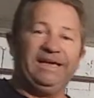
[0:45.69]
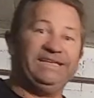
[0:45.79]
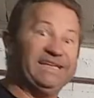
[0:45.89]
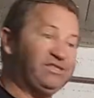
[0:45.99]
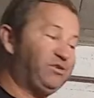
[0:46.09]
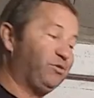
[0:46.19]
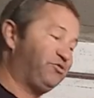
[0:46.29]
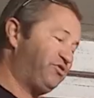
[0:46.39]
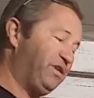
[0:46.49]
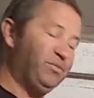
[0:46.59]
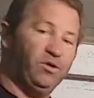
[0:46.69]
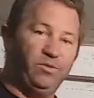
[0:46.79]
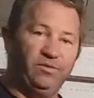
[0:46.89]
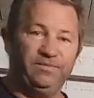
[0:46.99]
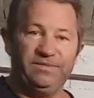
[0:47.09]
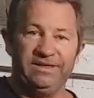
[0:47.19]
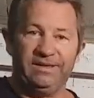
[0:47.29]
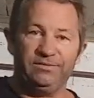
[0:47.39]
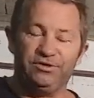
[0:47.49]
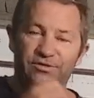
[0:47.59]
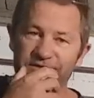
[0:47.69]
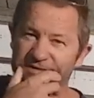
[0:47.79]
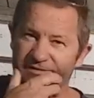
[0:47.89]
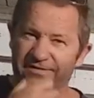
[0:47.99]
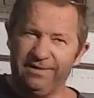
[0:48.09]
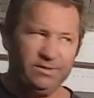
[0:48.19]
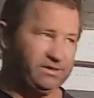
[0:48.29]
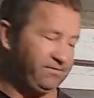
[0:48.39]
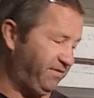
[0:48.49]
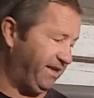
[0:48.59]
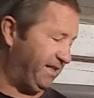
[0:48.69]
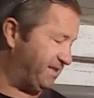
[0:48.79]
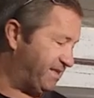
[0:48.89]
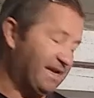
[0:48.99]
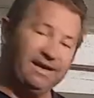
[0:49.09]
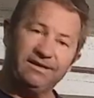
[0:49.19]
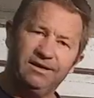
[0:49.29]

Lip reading: He's actually called Treebor, but I'm sure there's a famous Felix cat